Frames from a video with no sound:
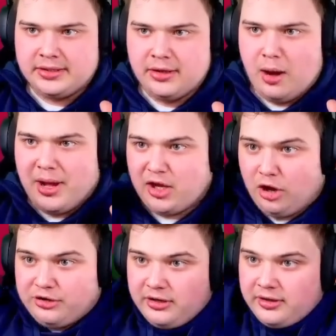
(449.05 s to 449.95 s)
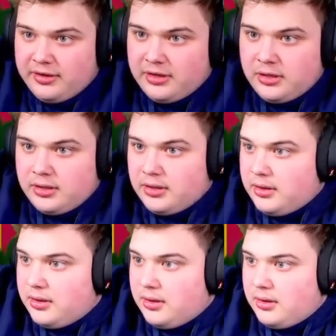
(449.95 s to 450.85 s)
Oh my god.
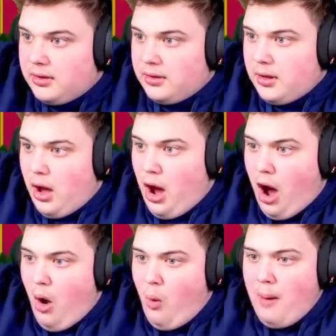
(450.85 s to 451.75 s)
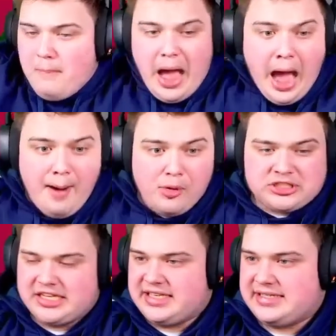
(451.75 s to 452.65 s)
Oh, my, how much
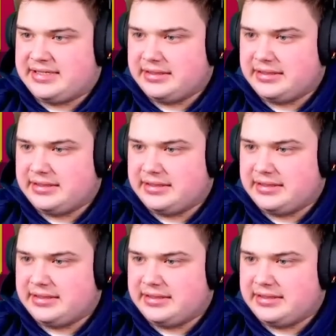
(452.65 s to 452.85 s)
is this?